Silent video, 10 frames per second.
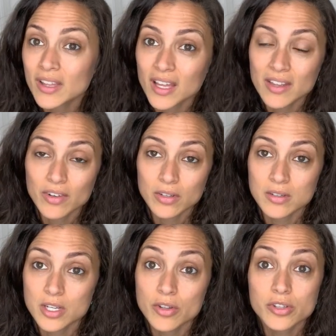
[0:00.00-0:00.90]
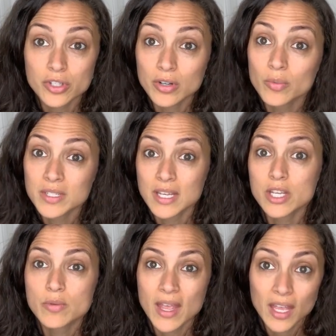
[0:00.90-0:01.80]
that, even, you know, certain ones that
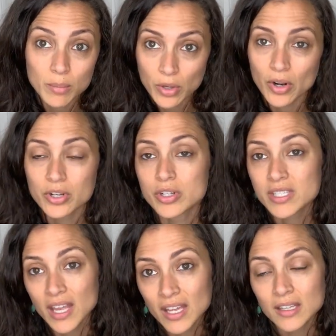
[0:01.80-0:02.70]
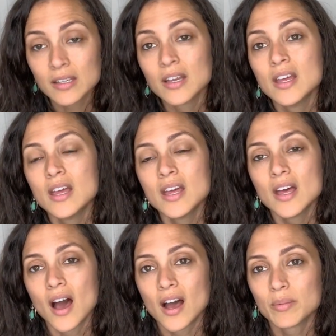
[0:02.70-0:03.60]
you can put on your skin,
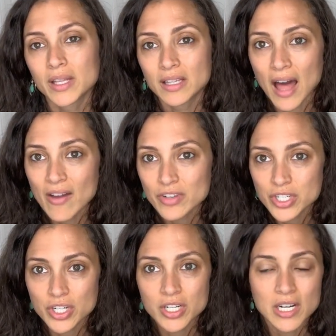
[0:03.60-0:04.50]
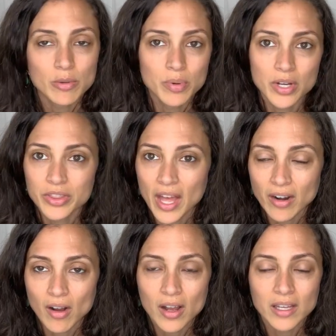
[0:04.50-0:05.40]
like lavender, I'll put that
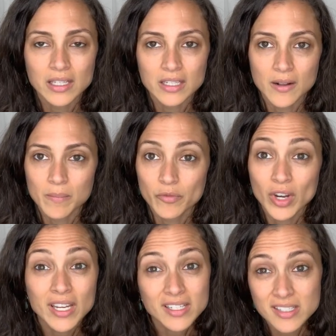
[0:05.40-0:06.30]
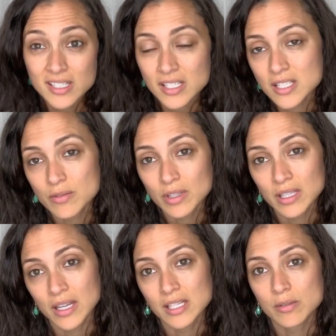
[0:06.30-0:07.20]
on. Frankincense is a really
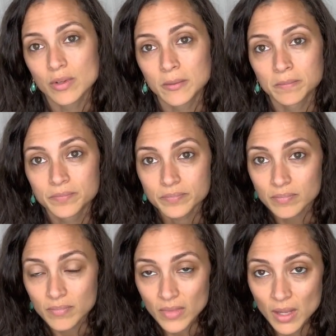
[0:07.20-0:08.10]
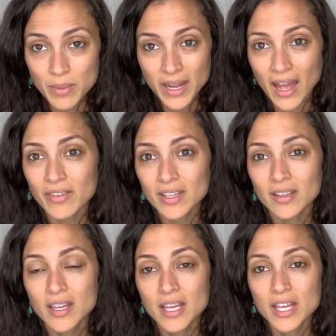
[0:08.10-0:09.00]
nice one. But having
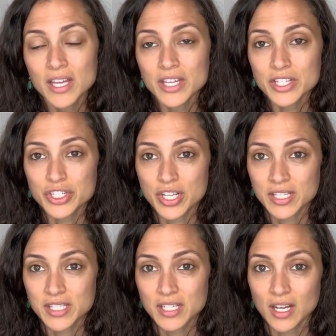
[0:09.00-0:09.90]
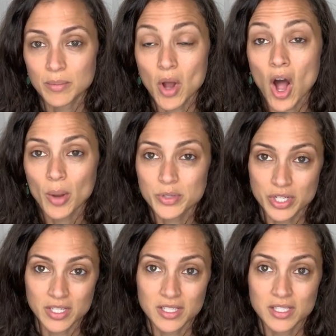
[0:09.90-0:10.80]
just
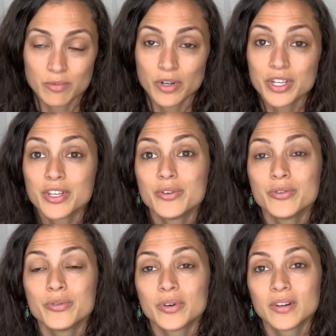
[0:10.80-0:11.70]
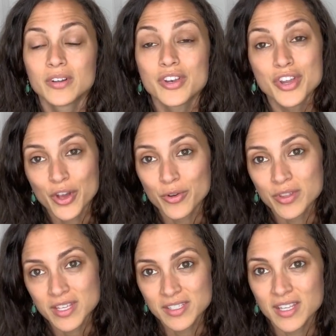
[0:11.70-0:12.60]
options where you know
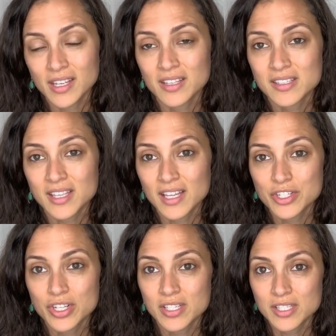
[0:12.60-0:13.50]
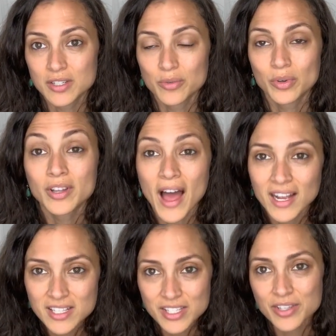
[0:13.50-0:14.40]
these things can just
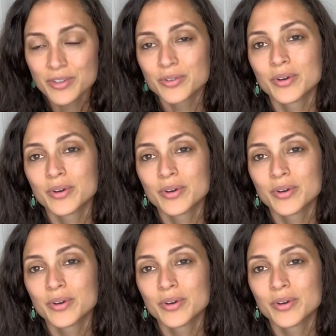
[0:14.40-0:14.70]
relax you,